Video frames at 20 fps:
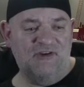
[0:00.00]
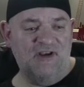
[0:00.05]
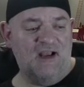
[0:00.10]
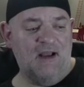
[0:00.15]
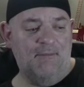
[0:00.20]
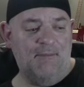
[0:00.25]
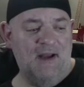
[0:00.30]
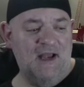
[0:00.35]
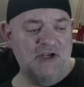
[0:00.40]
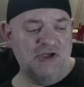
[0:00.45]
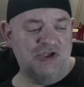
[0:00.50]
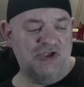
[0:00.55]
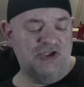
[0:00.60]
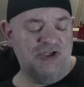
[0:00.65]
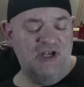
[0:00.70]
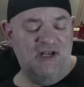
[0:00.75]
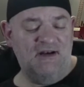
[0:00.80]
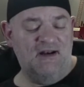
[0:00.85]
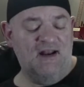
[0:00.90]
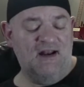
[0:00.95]
of my
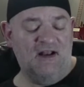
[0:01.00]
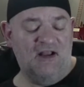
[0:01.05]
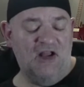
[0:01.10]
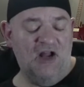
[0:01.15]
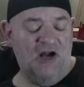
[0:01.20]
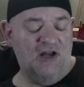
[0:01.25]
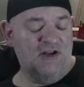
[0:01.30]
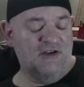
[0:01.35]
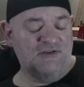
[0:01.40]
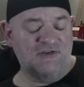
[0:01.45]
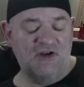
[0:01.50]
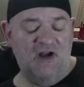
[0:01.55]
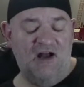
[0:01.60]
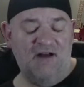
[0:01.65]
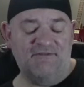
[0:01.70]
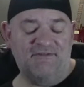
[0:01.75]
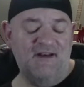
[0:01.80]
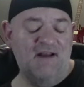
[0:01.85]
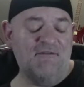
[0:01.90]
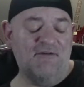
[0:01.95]
shit and cut us
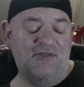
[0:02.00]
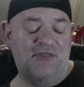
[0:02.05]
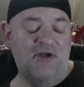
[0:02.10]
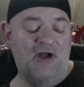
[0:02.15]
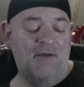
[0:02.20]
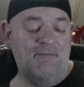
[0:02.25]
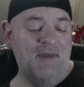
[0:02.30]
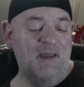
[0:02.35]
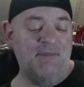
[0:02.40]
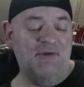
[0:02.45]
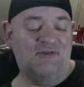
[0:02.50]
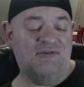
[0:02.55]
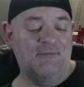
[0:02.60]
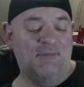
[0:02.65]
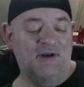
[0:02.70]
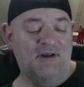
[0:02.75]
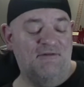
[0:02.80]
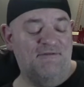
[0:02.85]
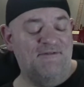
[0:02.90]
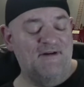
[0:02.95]
off. Never thought maybe
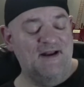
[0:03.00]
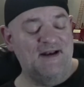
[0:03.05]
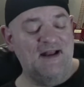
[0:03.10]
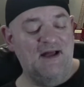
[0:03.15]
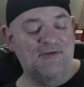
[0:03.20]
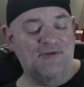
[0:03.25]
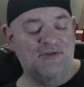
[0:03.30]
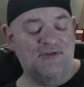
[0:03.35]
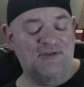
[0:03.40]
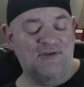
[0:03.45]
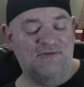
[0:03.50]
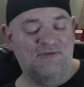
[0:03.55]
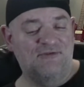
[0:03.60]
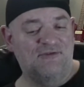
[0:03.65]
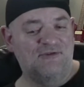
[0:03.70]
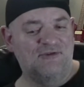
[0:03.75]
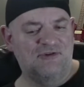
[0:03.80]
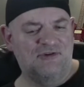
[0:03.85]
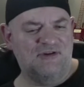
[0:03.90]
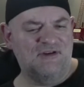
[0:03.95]
somebody will find out that the
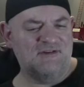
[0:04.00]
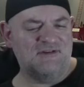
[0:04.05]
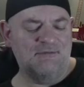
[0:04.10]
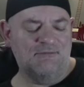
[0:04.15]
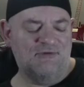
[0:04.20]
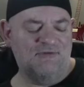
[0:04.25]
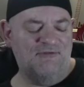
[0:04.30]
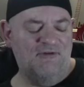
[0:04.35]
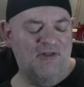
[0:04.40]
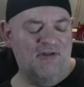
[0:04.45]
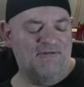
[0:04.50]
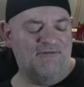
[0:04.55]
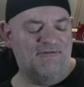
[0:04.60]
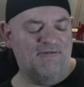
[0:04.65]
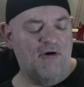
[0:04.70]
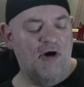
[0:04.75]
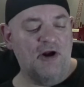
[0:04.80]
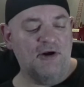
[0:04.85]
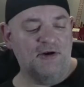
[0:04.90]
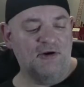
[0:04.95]
system's full of
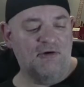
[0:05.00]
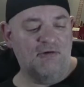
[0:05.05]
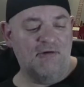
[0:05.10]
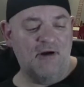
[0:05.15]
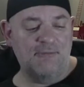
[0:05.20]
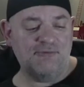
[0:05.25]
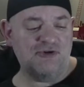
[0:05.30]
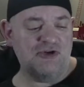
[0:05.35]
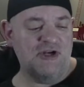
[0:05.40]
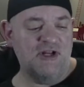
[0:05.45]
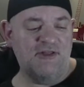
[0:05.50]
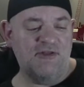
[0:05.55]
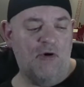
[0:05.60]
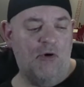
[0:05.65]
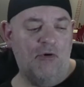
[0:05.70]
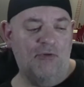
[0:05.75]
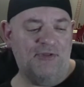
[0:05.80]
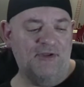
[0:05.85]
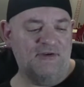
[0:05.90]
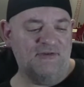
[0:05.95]
fraud and corruption and the
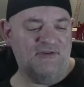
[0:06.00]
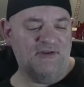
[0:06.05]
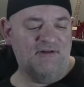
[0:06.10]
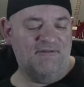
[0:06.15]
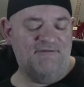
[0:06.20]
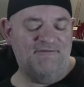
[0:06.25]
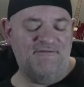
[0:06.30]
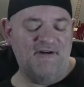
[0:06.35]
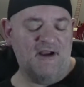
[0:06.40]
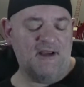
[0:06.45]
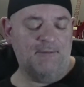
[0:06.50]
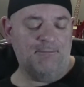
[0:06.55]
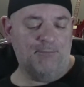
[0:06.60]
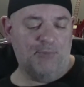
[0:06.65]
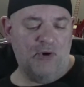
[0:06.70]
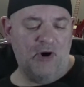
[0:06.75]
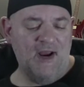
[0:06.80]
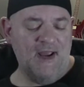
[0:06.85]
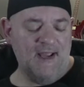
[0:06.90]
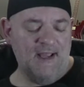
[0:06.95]
whole thing's going to fucking
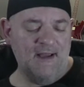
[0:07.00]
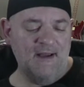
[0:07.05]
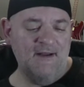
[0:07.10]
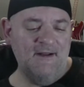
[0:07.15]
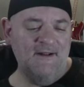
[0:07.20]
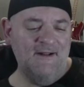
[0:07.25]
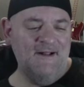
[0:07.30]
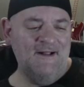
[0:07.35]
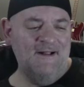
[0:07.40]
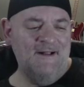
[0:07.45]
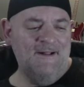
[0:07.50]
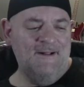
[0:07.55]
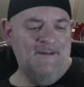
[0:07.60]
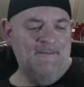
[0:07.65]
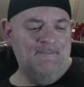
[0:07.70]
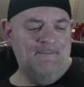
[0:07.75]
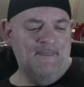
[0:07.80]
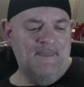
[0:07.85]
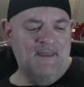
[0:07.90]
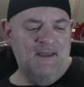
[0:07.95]
break.
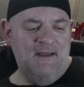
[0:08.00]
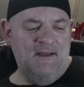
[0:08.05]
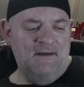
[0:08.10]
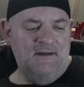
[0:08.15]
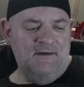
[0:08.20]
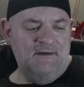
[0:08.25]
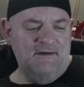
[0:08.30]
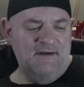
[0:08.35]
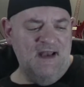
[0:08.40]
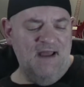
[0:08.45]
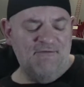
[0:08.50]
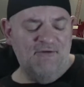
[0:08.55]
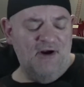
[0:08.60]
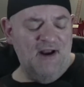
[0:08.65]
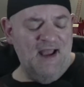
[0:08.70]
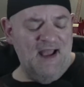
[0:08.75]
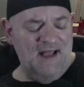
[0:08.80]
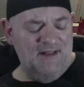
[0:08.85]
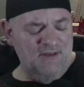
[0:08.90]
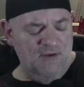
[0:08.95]
Never
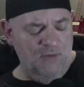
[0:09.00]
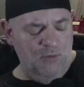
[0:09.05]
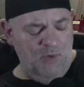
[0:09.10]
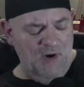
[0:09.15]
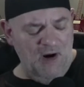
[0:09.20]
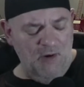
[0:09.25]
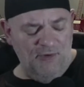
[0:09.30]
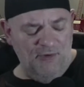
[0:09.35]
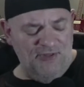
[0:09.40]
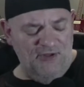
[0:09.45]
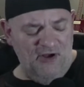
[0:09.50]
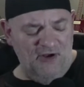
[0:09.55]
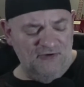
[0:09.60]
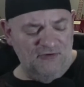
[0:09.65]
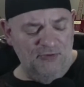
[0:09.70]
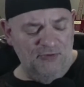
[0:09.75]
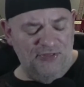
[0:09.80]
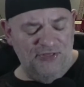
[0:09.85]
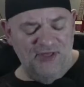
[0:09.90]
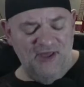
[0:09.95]
had the wherewithal
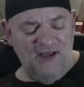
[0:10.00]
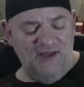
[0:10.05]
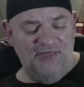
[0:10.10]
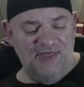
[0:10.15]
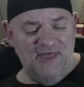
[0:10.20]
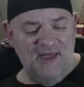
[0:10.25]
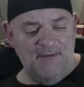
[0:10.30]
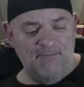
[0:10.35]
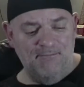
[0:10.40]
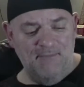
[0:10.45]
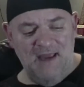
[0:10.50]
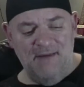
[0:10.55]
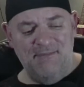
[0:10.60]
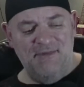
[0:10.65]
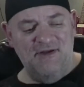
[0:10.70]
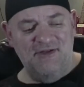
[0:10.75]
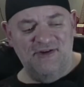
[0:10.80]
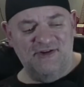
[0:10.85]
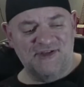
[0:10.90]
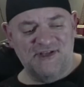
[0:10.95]
to think that
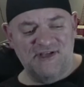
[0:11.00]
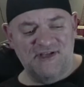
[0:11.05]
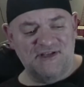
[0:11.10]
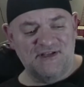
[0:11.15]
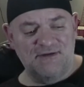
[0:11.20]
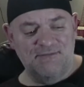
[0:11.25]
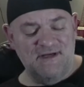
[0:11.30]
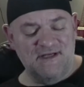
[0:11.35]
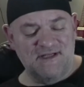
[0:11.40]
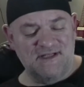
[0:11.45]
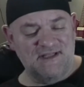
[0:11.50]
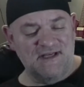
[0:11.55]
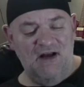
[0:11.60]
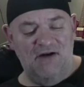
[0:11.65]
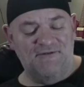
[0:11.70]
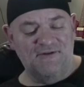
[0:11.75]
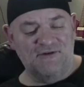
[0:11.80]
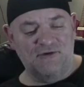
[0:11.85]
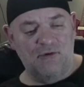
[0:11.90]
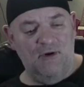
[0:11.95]
maybe the system
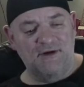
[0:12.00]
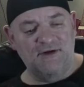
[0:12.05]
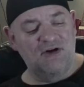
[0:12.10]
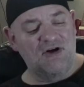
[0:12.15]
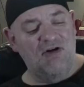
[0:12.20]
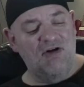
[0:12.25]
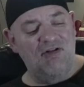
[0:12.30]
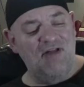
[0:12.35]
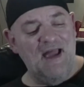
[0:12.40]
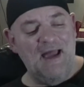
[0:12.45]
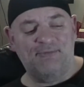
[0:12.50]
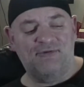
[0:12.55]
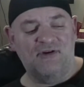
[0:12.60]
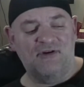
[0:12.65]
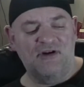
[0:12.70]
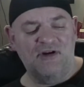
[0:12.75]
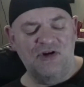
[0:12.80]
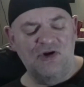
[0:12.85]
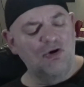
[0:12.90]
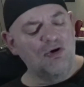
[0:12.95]
itself is going to collapse
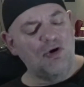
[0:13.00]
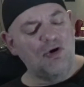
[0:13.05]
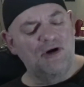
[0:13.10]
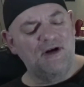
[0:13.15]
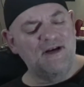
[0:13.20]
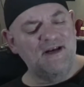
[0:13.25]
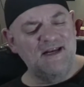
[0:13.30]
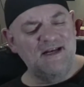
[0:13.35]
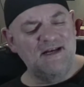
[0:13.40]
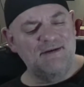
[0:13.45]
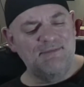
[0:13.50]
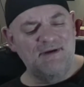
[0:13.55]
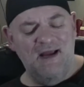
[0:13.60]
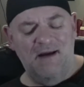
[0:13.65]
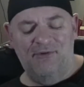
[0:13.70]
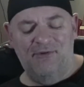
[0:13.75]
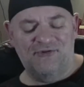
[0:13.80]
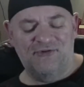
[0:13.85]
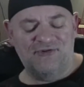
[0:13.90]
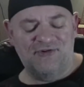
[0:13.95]
and you're going to need to be
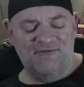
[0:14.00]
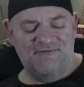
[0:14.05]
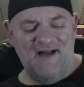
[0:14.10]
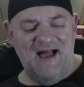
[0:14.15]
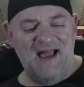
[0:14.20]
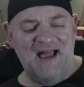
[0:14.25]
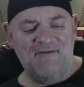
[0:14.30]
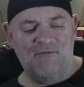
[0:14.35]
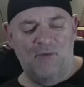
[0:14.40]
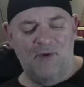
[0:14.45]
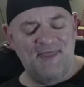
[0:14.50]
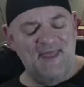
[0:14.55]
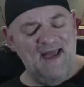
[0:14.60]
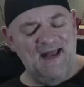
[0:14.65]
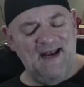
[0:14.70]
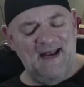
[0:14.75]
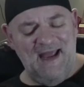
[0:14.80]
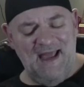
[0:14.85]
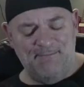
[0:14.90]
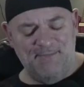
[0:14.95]
able to survive when
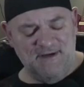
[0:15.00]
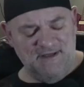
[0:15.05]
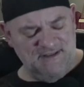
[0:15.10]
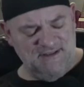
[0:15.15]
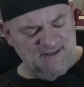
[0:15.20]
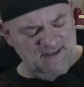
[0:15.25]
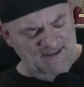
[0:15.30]
that happens.